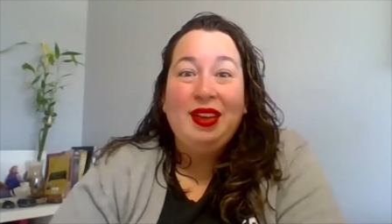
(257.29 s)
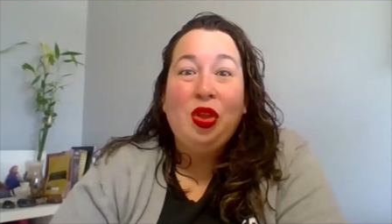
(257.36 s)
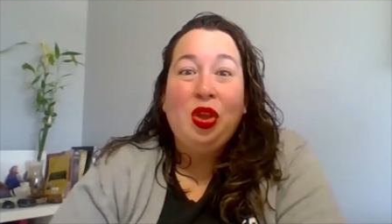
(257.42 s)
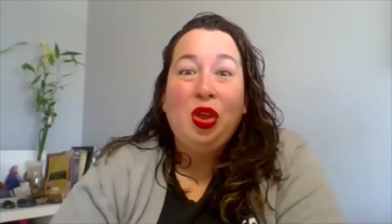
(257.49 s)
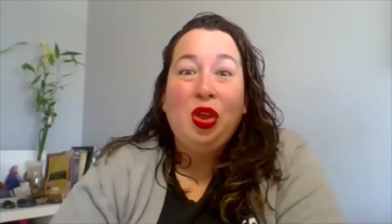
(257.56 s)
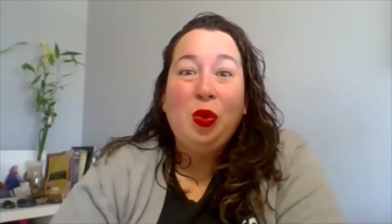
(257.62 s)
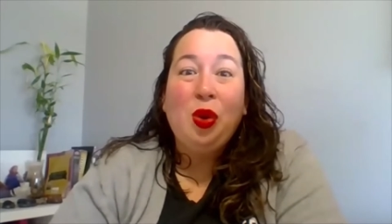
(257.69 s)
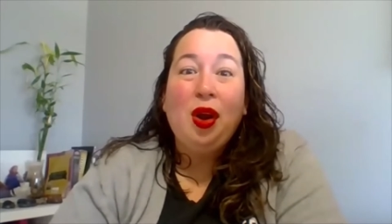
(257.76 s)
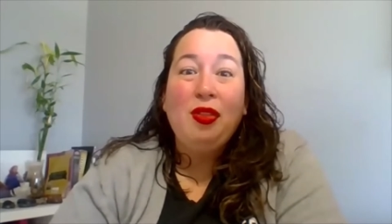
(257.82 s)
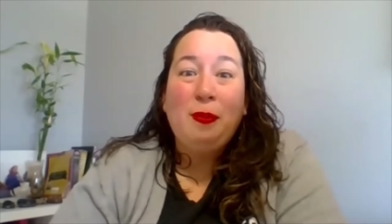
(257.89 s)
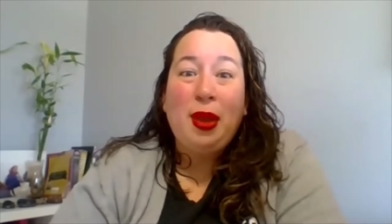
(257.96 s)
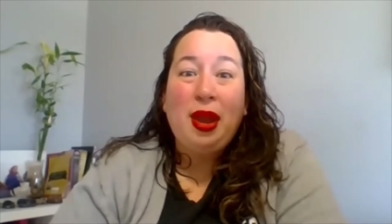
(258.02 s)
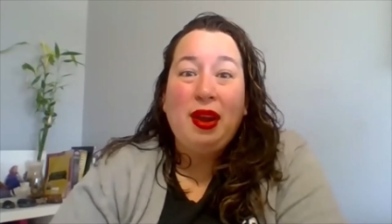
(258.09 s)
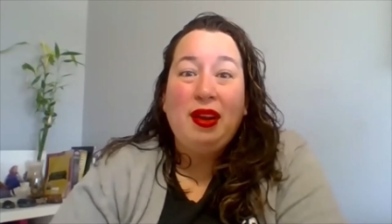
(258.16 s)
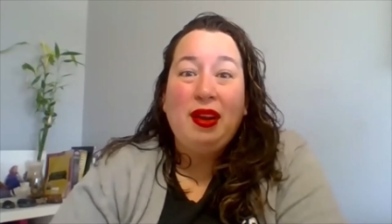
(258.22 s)
You are the
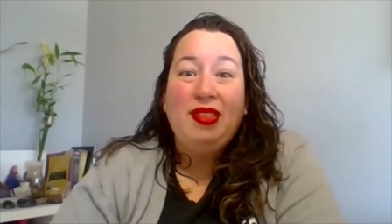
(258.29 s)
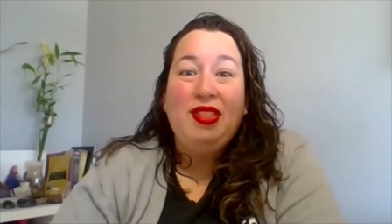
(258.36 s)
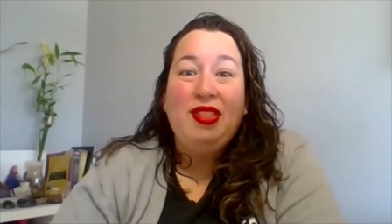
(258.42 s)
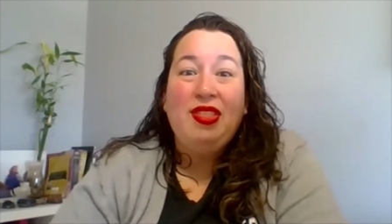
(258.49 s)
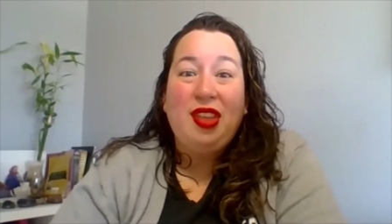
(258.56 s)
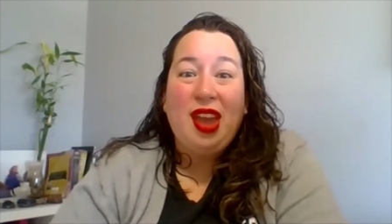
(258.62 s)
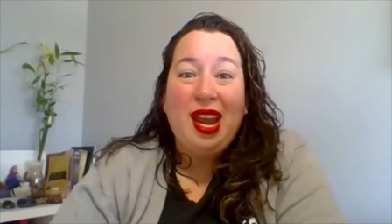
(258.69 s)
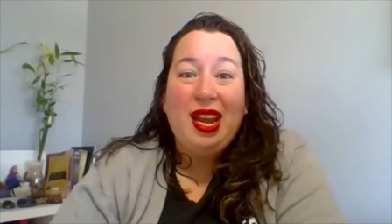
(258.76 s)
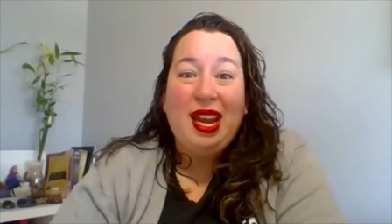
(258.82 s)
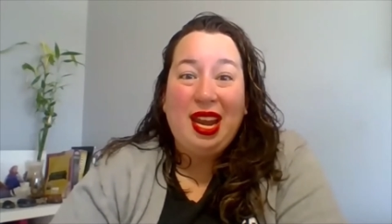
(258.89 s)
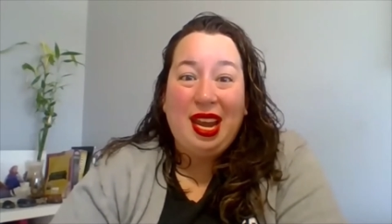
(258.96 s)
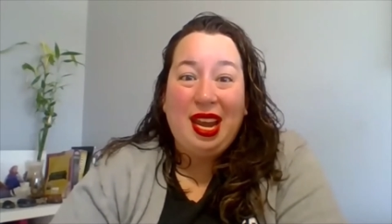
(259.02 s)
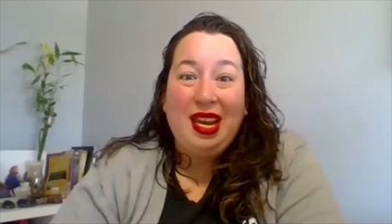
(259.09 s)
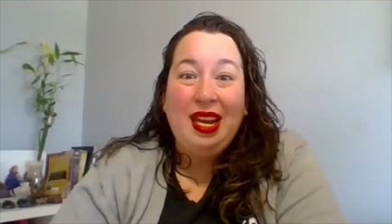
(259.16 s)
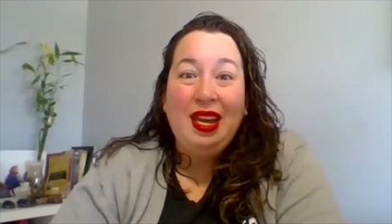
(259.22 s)
parent that they
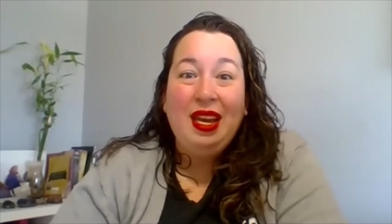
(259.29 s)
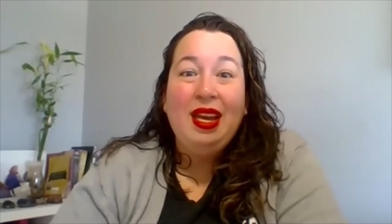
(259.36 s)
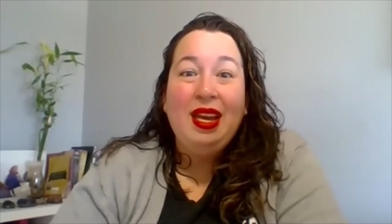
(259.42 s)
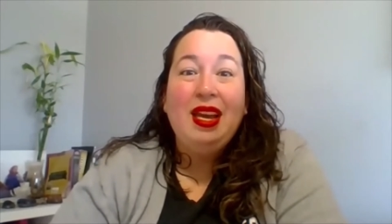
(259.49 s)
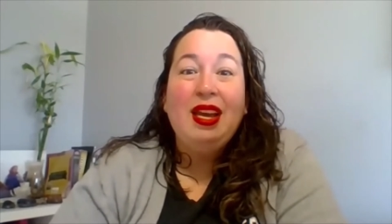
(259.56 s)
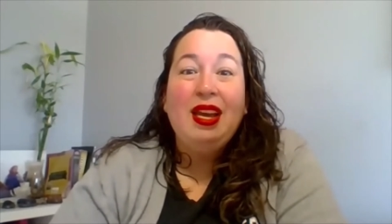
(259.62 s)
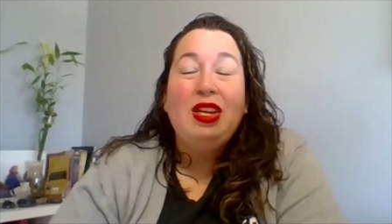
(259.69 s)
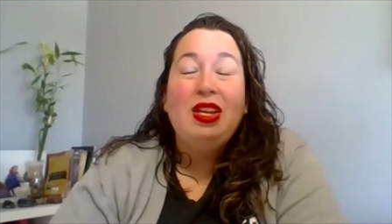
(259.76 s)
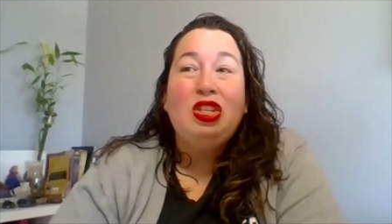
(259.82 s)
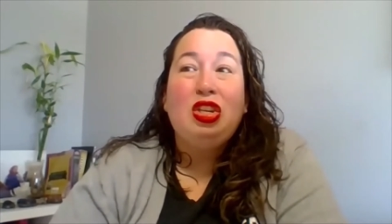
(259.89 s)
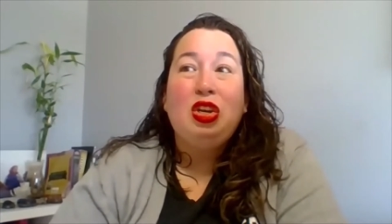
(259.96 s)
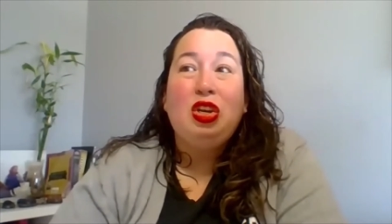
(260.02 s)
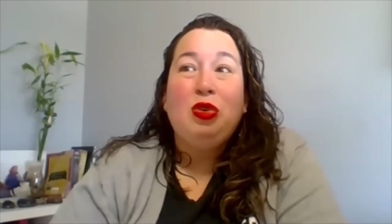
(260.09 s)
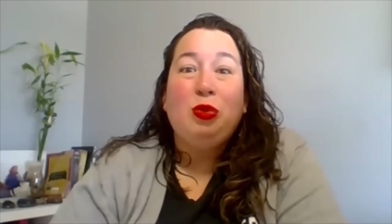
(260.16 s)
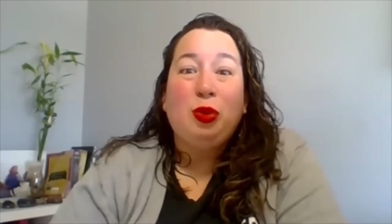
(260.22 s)
need
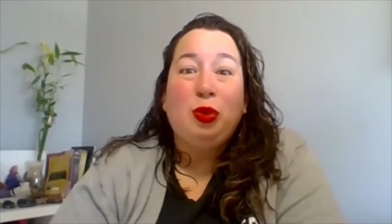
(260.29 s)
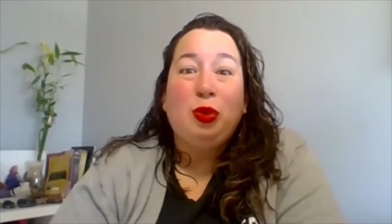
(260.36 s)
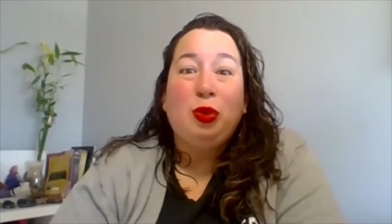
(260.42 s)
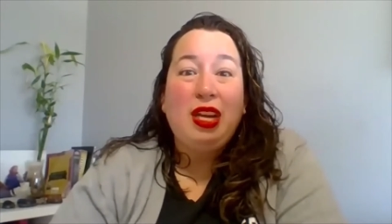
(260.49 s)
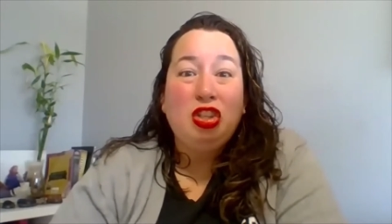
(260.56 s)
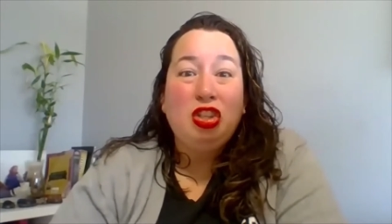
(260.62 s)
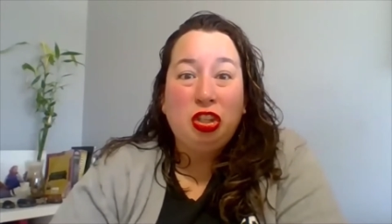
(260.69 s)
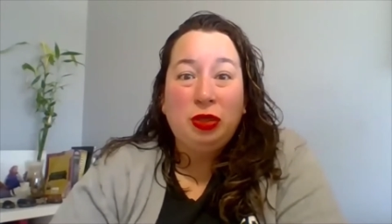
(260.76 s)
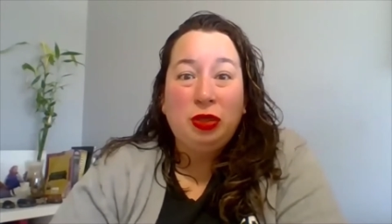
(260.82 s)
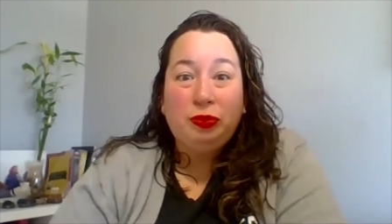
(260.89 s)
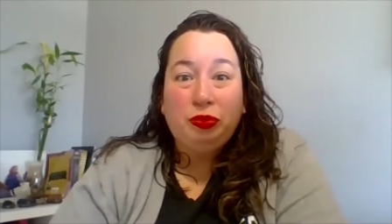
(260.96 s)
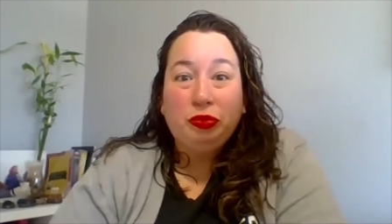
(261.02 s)
to reach